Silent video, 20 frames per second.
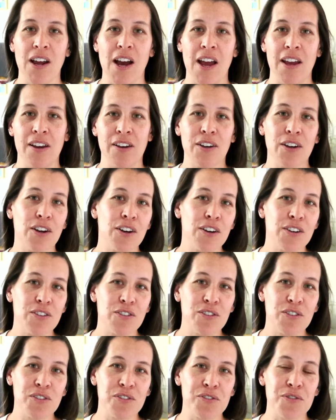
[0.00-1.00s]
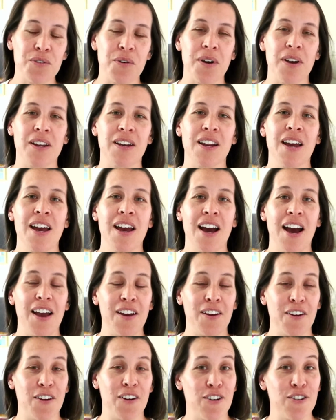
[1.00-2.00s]
I encourage you to join. I
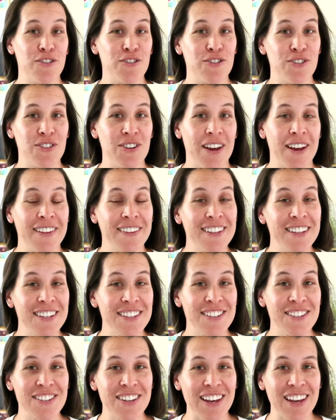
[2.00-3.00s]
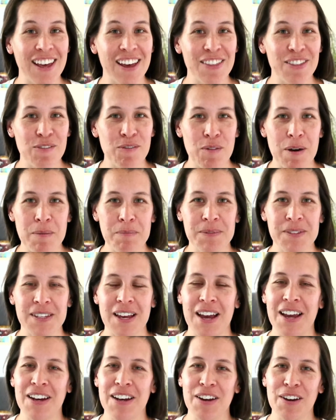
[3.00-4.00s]
encourage you to at least check out the
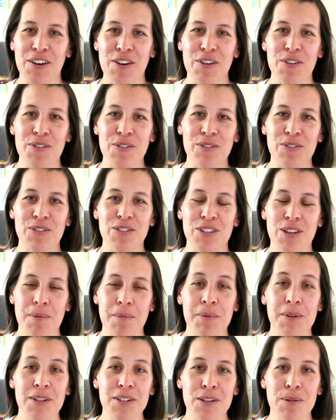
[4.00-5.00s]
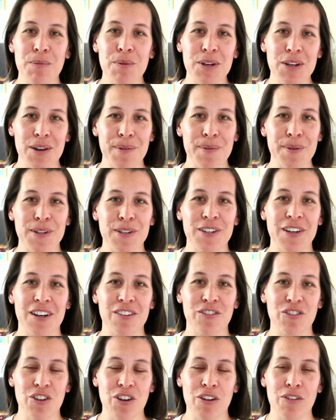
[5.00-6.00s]
website. Go to
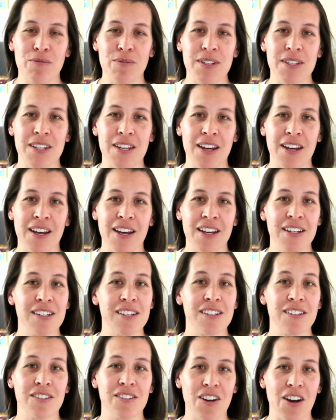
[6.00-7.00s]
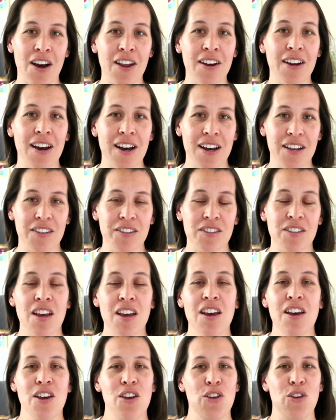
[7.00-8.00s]
www.chandrasangat.us.
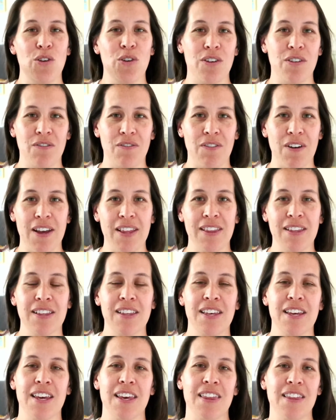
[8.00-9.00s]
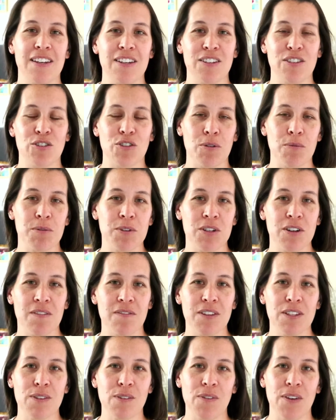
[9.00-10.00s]
You can find the link in the description of
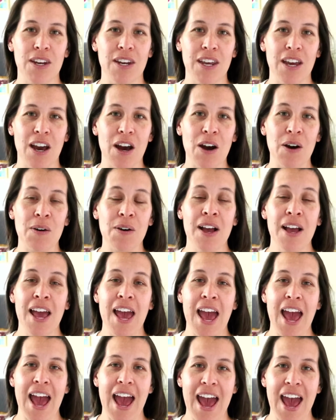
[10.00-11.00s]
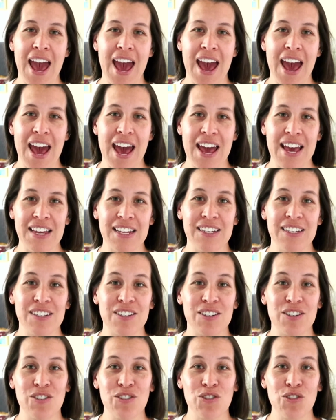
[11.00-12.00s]
this video
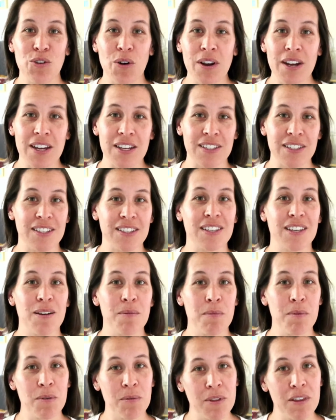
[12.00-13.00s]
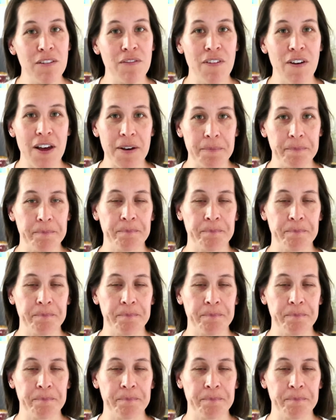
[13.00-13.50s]
and join us. It's going to be really fun.